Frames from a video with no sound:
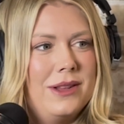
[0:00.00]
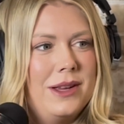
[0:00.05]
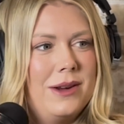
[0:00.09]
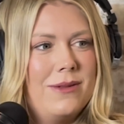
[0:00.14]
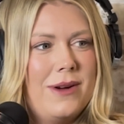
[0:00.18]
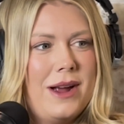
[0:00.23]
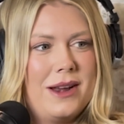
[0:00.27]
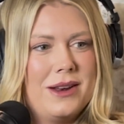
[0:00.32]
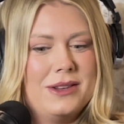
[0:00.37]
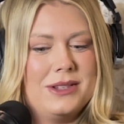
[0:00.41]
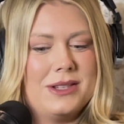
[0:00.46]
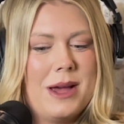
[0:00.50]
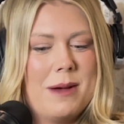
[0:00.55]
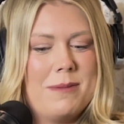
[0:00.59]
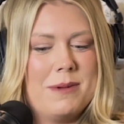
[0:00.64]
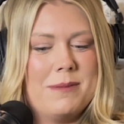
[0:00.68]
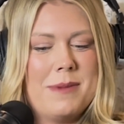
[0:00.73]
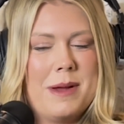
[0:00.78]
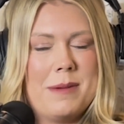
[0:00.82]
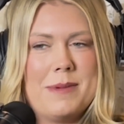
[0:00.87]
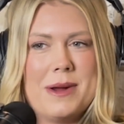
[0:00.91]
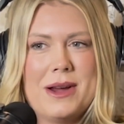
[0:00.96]
right on top of
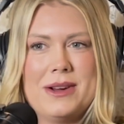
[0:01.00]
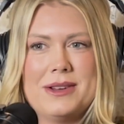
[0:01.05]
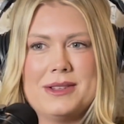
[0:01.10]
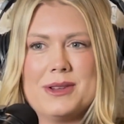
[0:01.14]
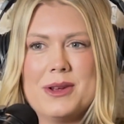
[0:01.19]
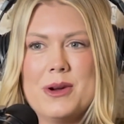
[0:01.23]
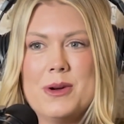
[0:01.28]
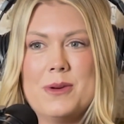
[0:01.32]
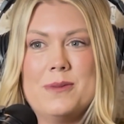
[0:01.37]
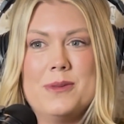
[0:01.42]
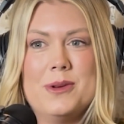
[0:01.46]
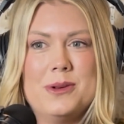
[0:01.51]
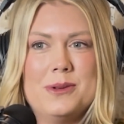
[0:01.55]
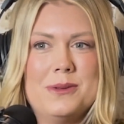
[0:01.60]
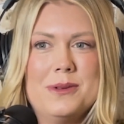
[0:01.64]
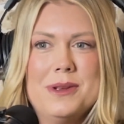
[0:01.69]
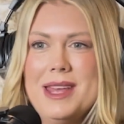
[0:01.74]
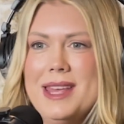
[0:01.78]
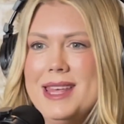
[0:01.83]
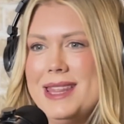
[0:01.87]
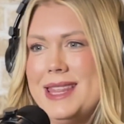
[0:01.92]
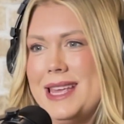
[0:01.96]
my parents' home, who
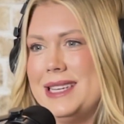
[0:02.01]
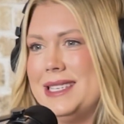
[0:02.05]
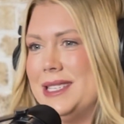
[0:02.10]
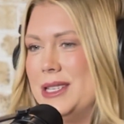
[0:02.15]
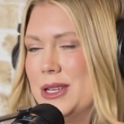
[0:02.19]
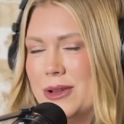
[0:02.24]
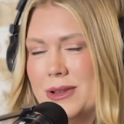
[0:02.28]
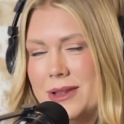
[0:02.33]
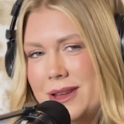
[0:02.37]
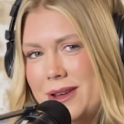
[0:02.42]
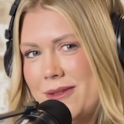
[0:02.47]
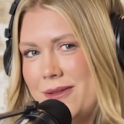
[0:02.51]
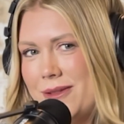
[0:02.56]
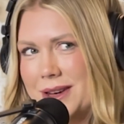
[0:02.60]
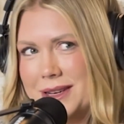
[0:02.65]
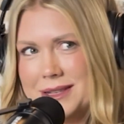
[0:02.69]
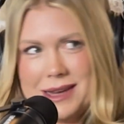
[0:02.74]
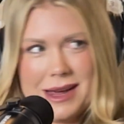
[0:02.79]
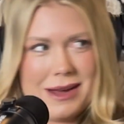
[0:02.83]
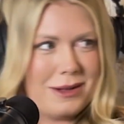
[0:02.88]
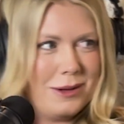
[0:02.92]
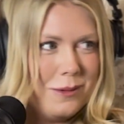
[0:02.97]
they still live
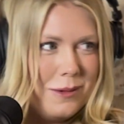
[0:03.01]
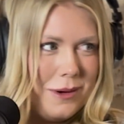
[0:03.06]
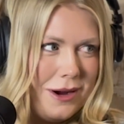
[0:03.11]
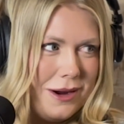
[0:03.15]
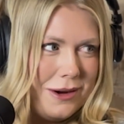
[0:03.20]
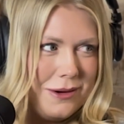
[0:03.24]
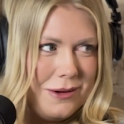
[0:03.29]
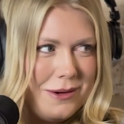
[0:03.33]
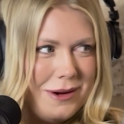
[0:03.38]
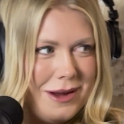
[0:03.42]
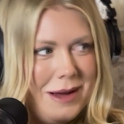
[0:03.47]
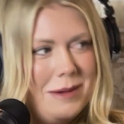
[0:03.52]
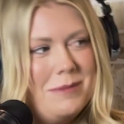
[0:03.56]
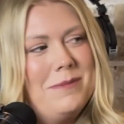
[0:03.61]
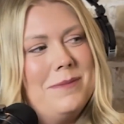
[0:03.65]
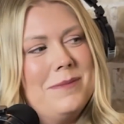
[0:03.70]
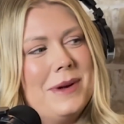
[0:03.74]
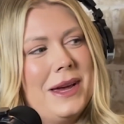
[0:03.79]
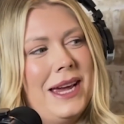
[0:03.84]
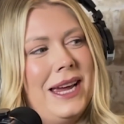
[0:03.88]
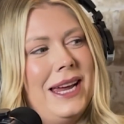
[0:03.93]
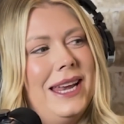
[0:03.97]
exactly where I grew up.
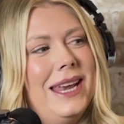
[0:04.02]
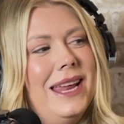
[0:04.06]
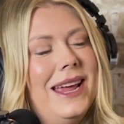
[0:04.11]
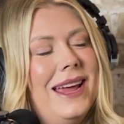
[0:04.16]
But